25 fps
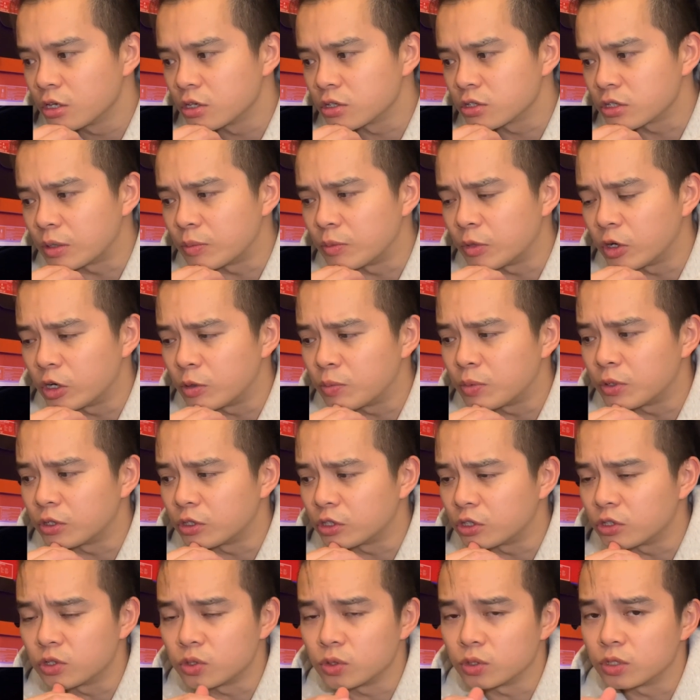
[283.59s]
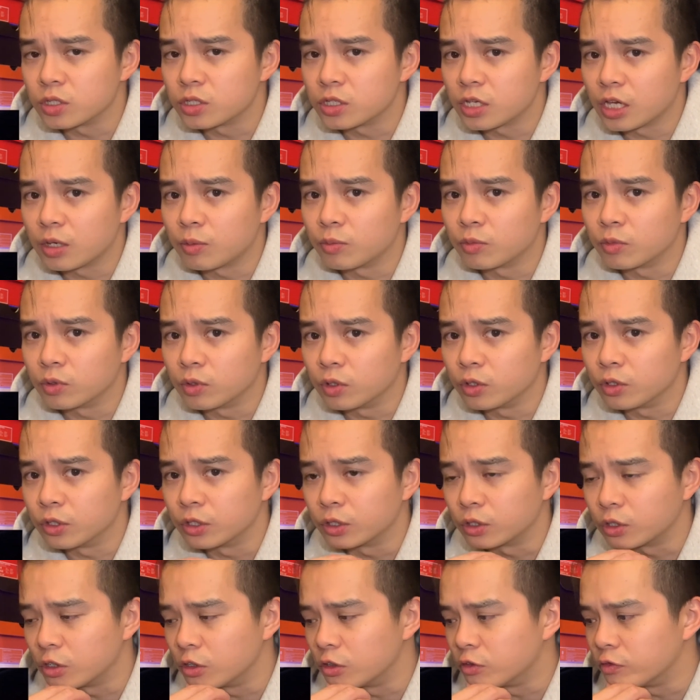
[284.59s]
So I'm hoping you can do the same on
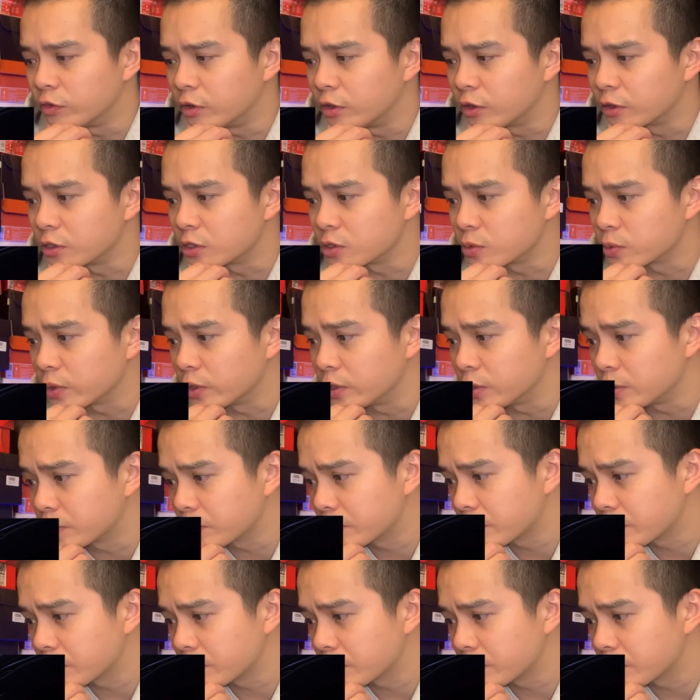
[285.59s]
the Golf R as well.